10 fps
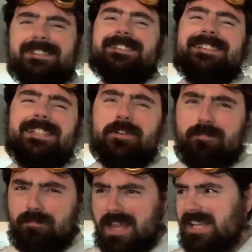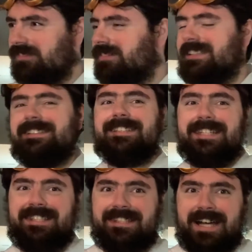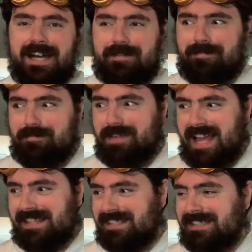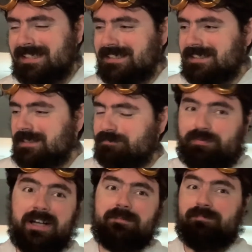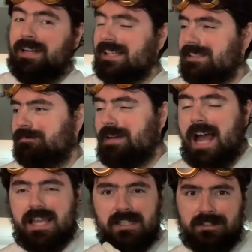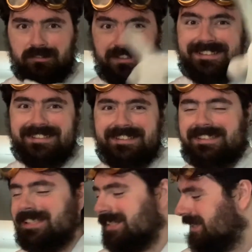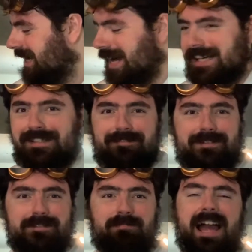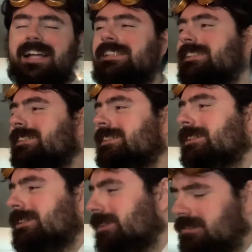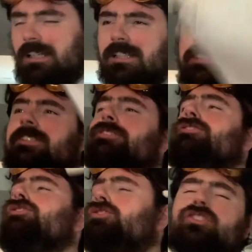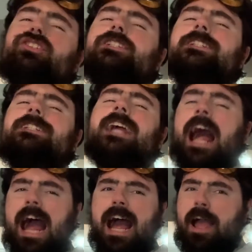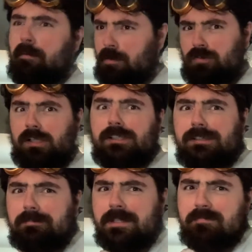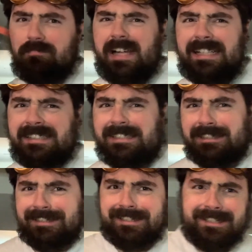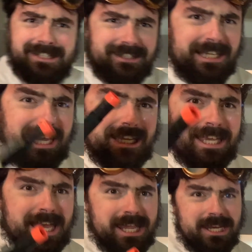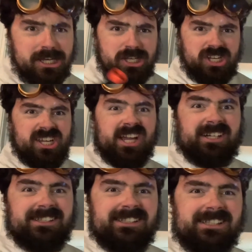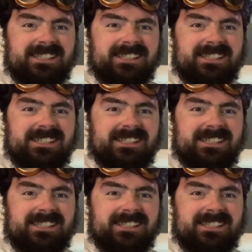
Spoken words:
You may have won this time, Matt. But mark my words, I'll be back. Dr. Skudenheim, he'll be back to get you.